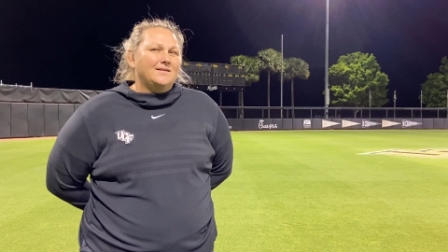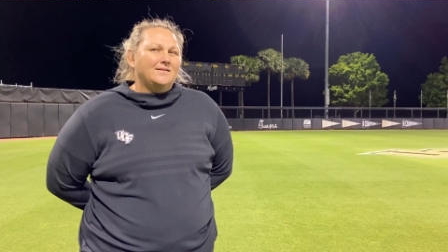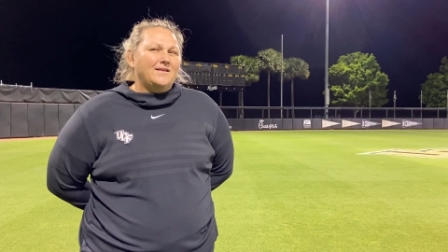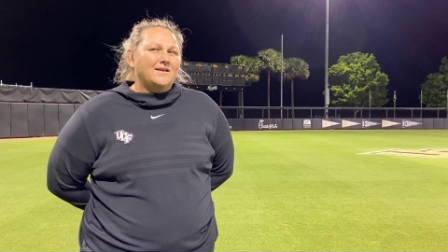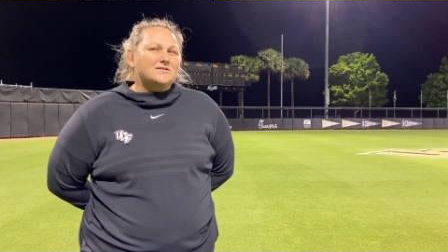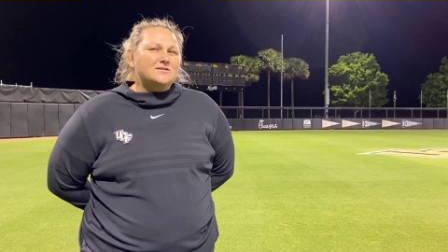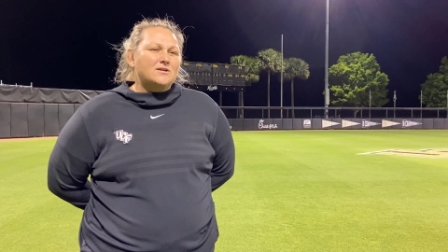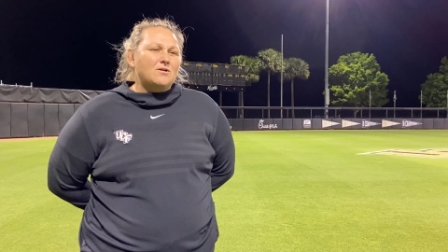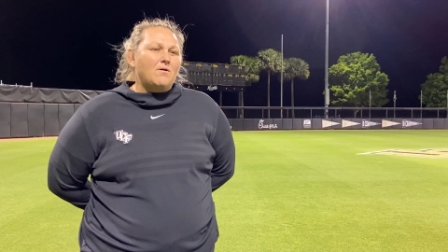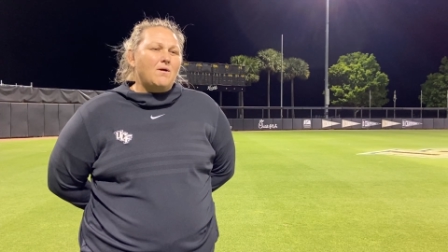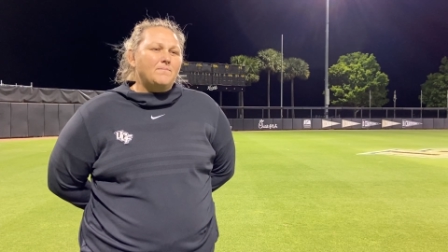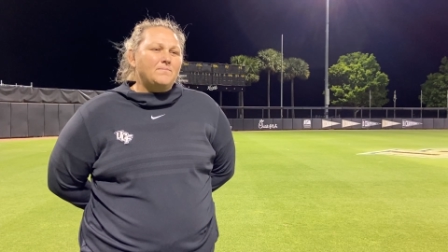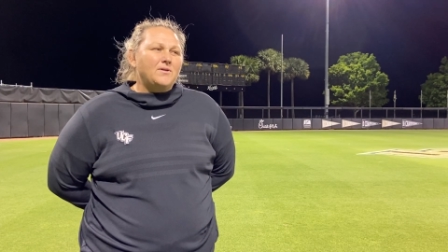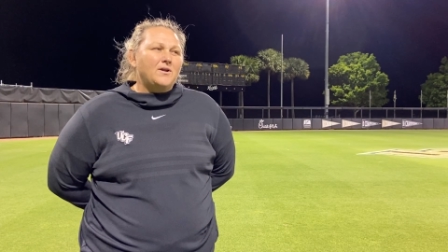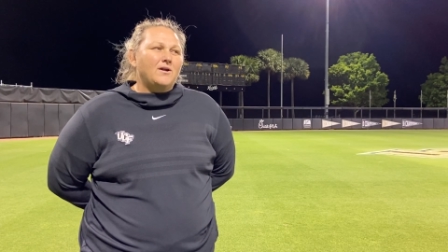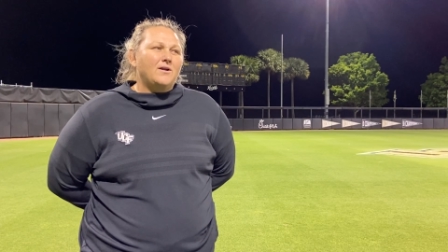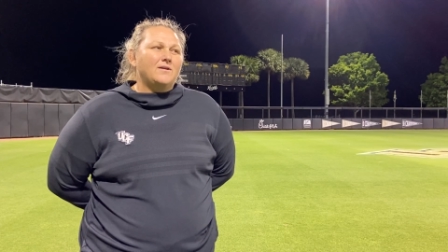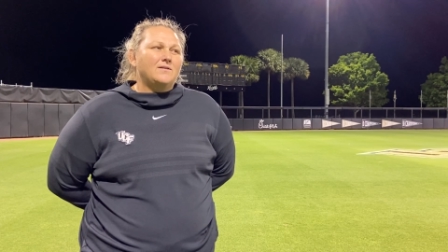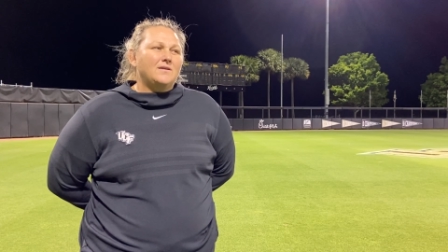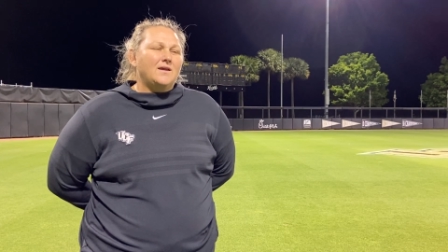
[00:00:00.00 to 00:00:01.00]
let's go up
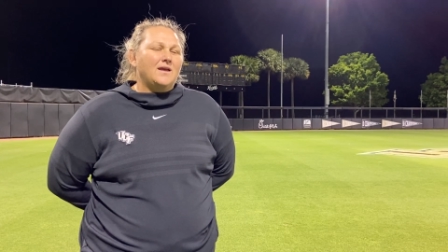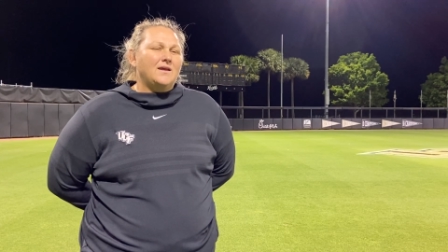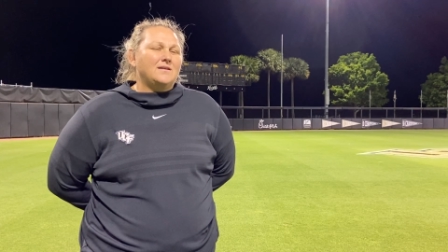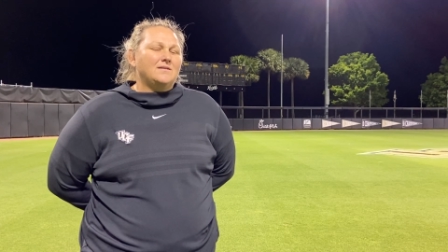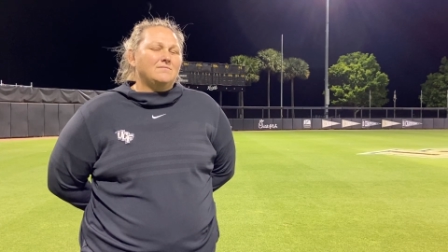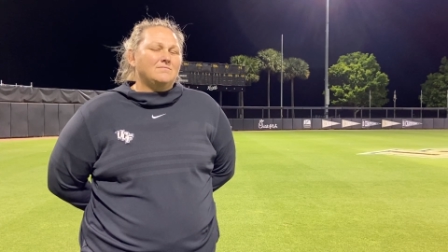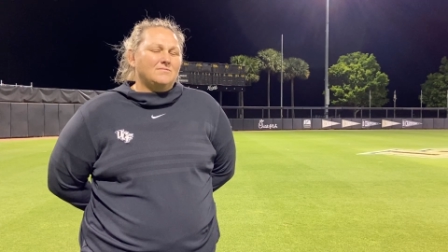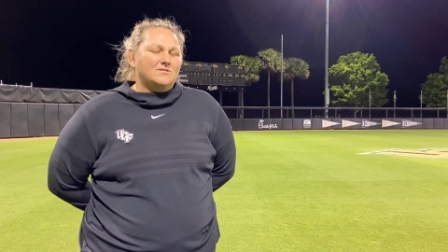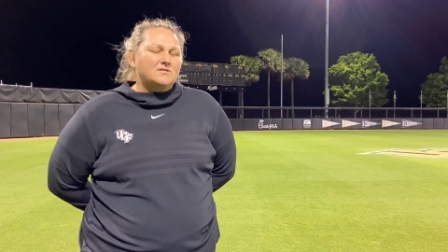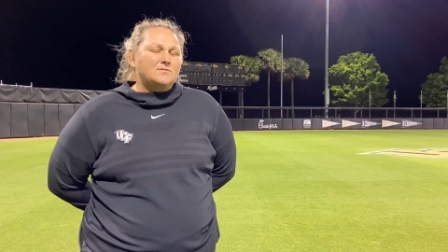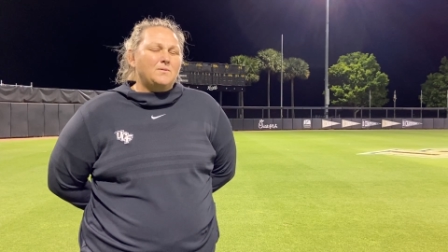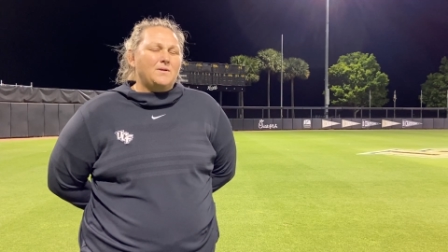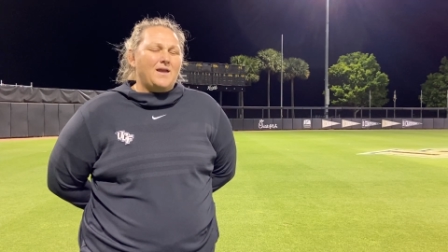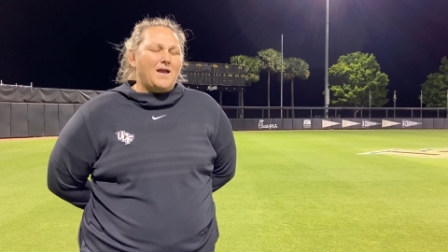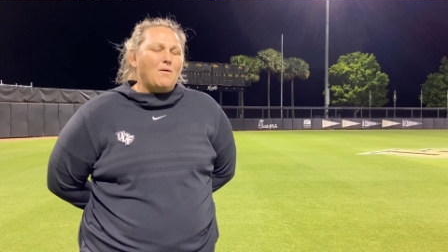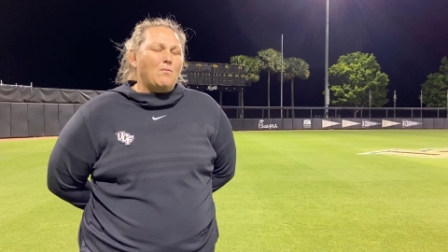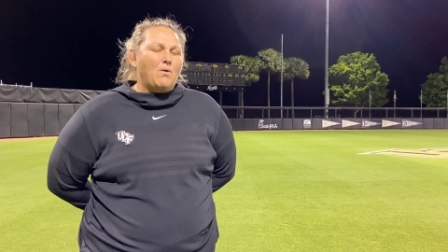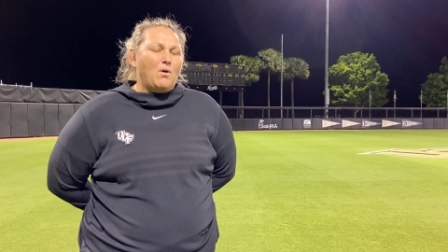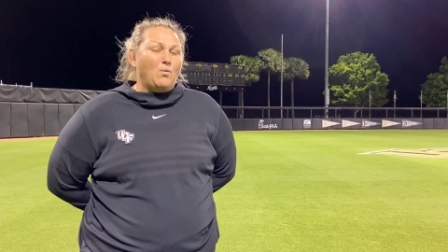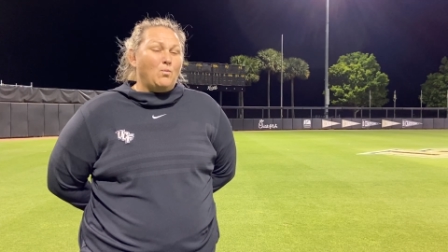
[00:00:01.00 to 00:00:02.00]
there and, and swing
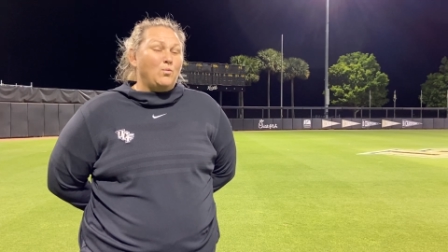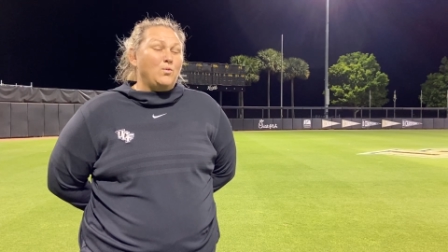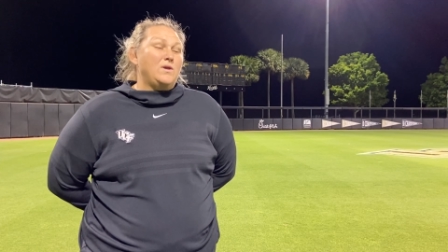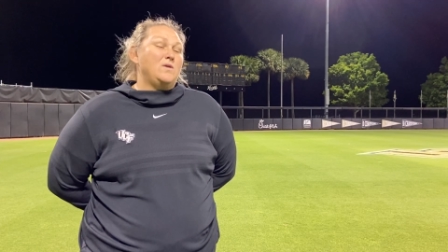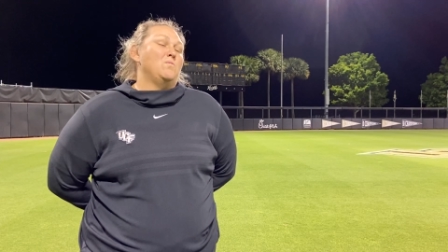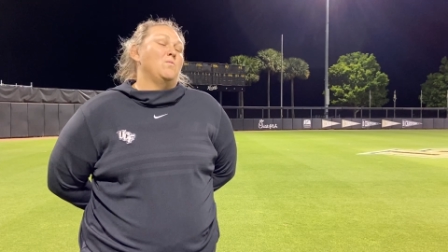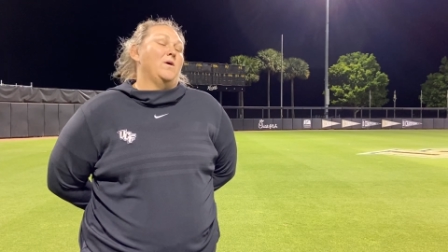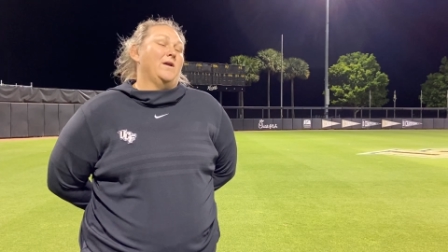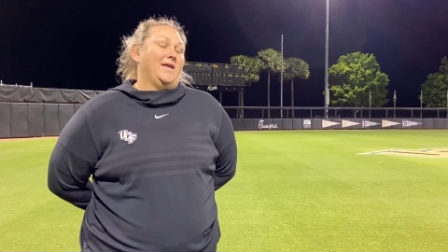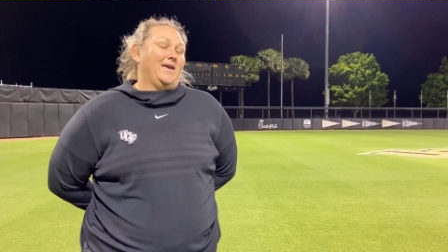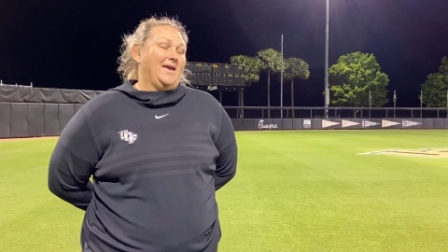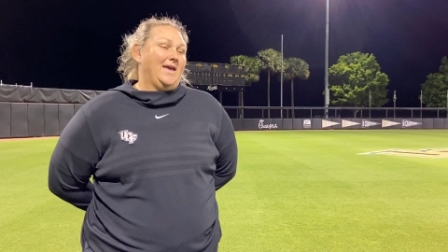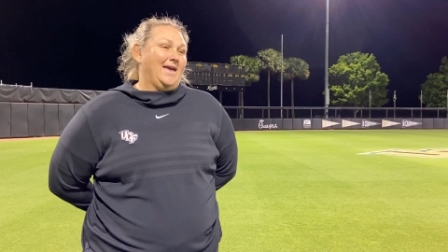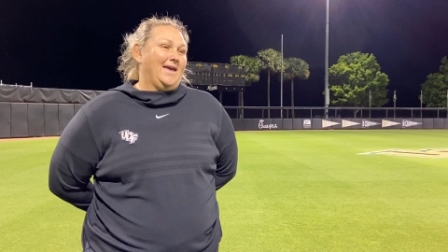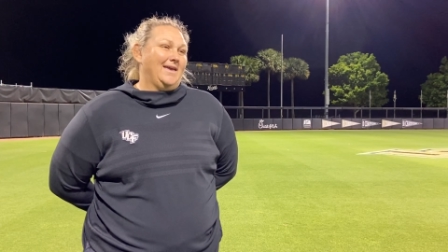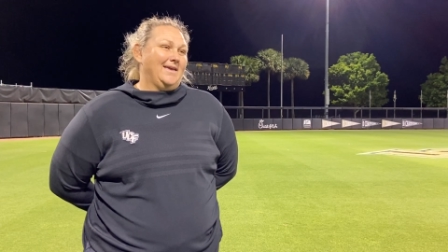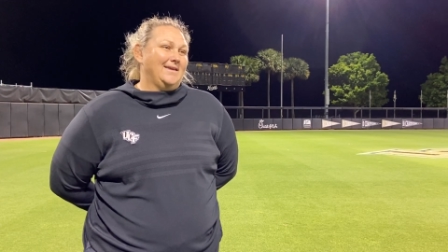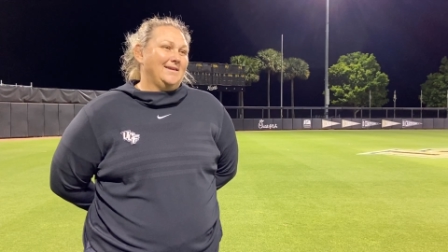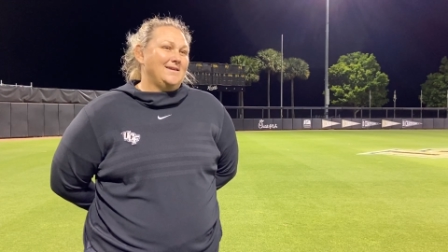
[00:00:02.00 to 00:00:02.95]
at what we want to hit.